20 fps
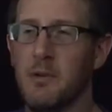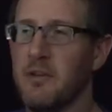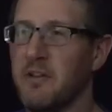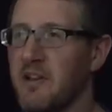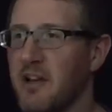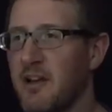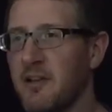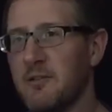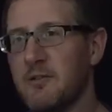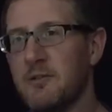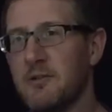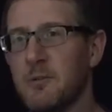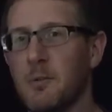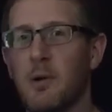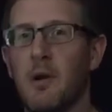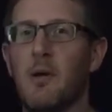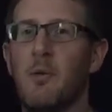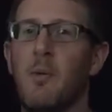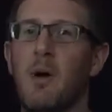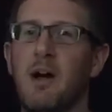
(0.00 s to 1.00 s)
The colors were
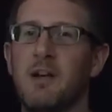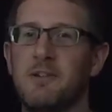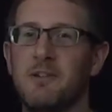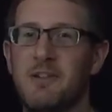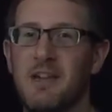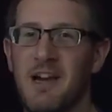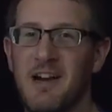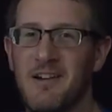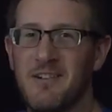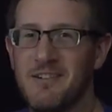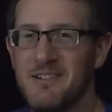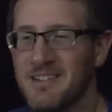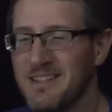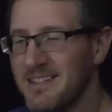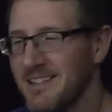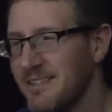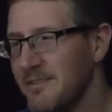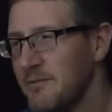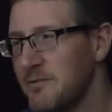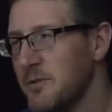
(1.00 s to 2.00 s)
all washed out
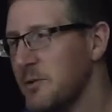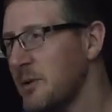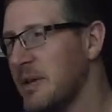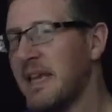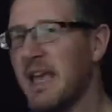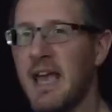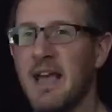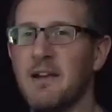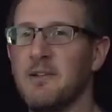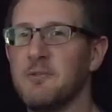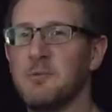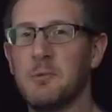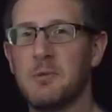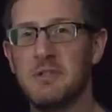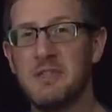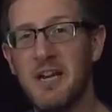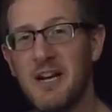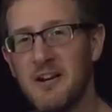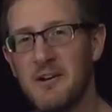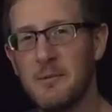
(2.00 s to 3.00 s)
and viewing angles were
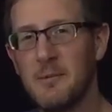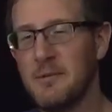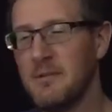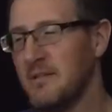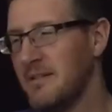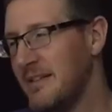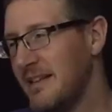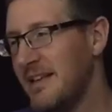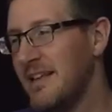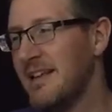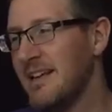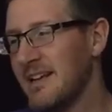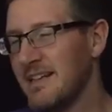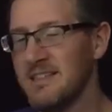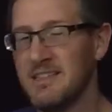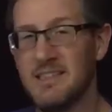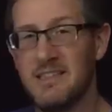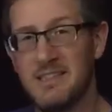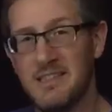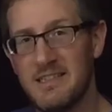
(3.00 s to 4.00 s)
terrible
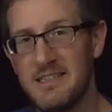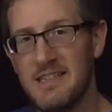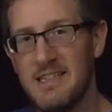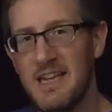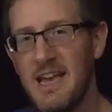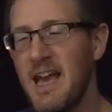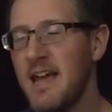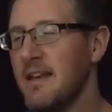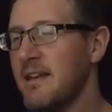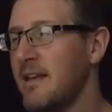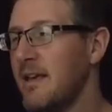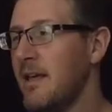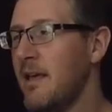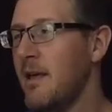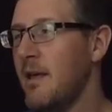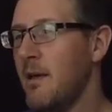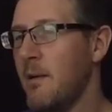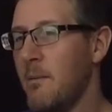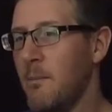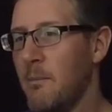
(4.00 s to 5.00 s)
because it's a TN,
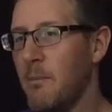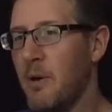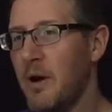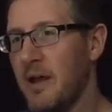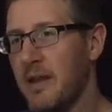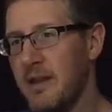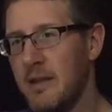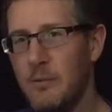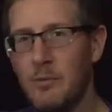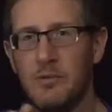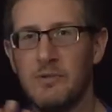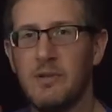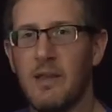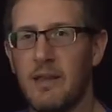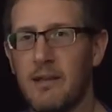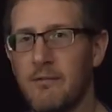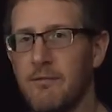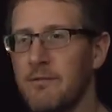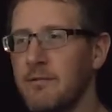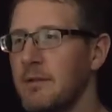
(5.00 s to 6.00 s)
but it was
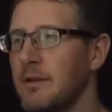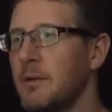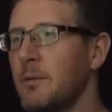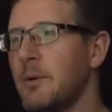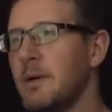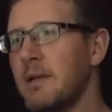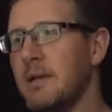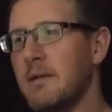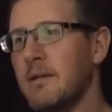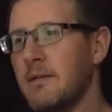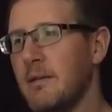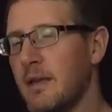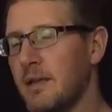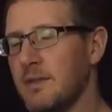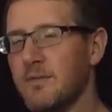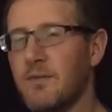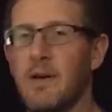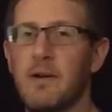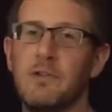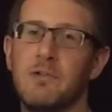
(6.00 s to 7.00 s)
like fluid as
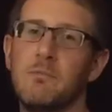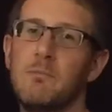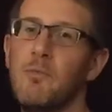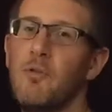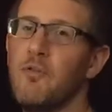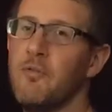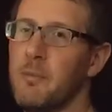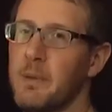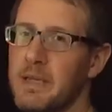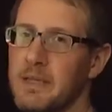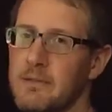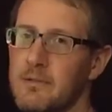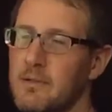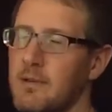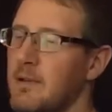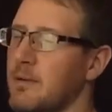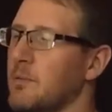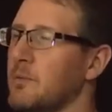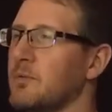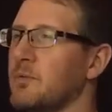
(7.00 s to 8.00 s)
far as movement.
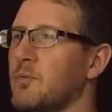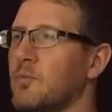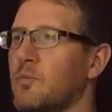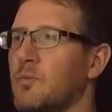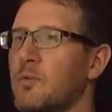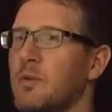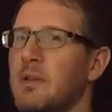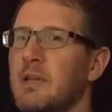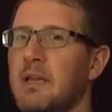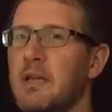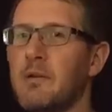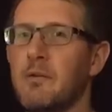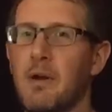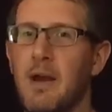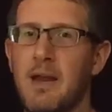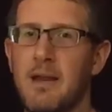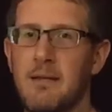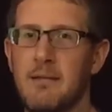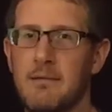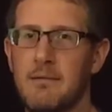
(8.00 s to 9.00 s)
It was really
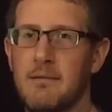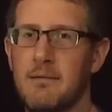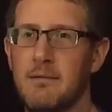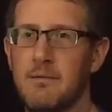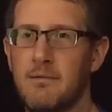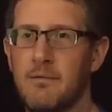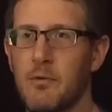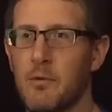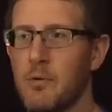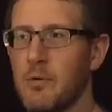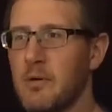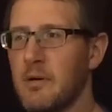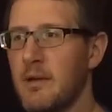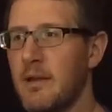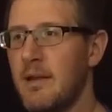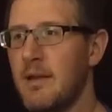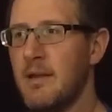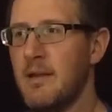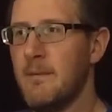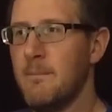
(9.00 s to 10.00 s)
great for
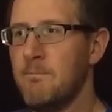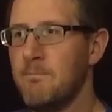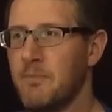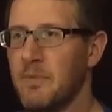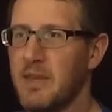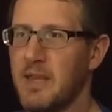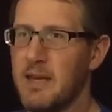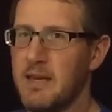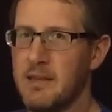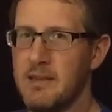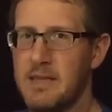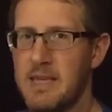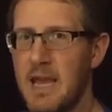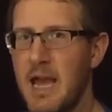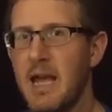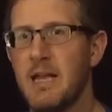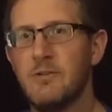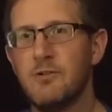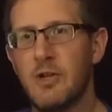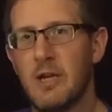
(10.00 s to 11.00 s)
getting the
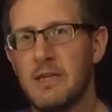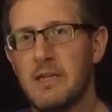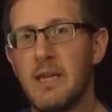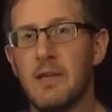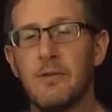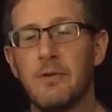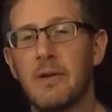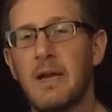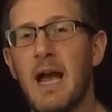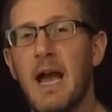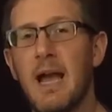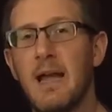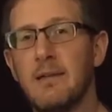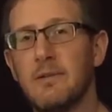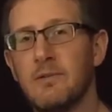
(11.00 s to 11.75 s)
edge on the other guy.